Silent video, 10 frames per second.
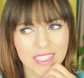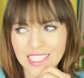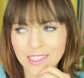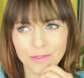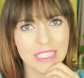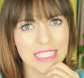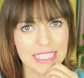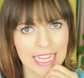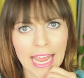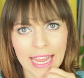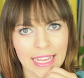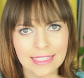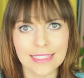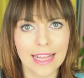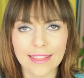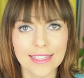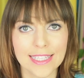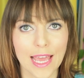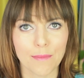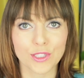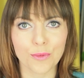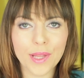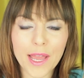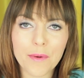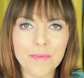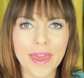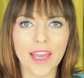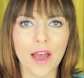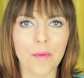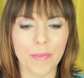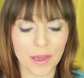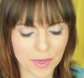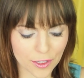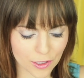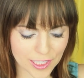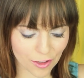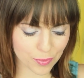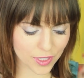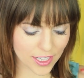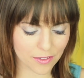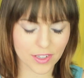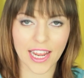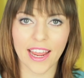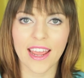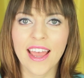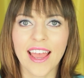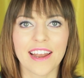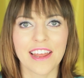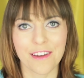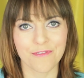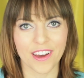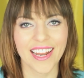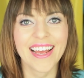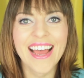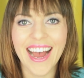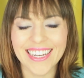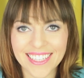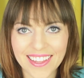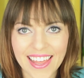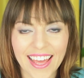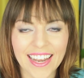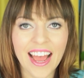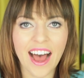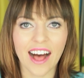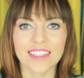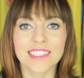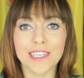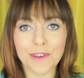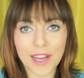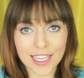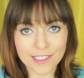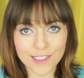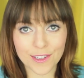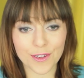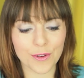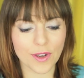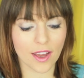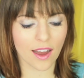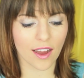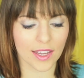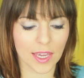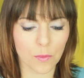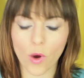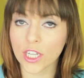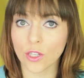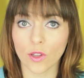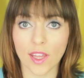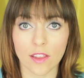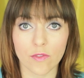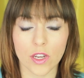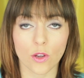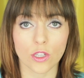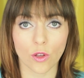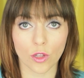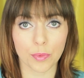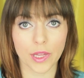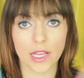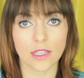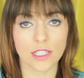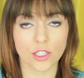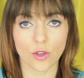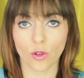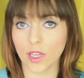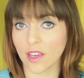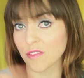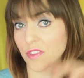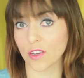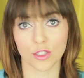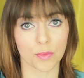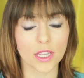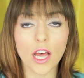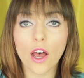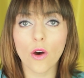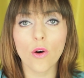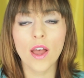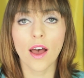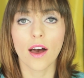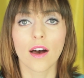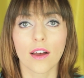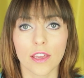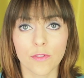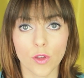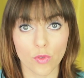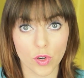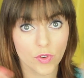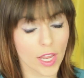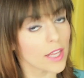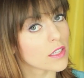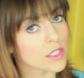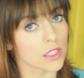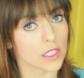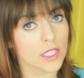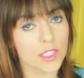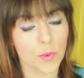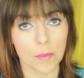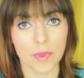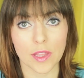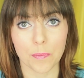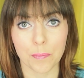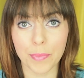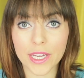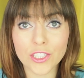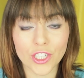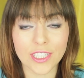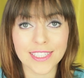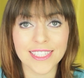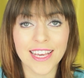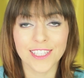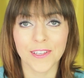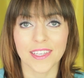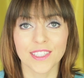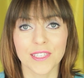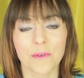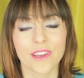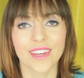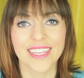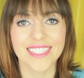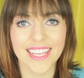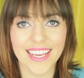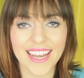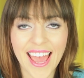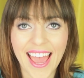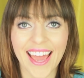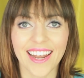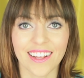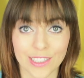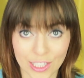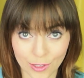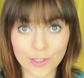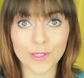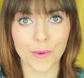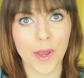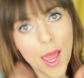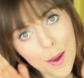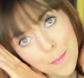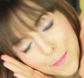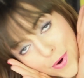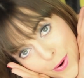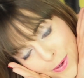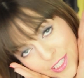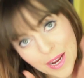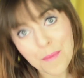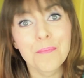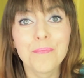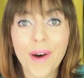It doesn't really stay. It's not the same. So play with makeup, make yourself pretty every day, and have fun. Until then, I'll see you guys soon. Keep watching all the other videos, all the playlists to all the other videos below. If you recreate this look, tweet me the pictures so I can see what you guys did, and I'll see you soon. Moosh!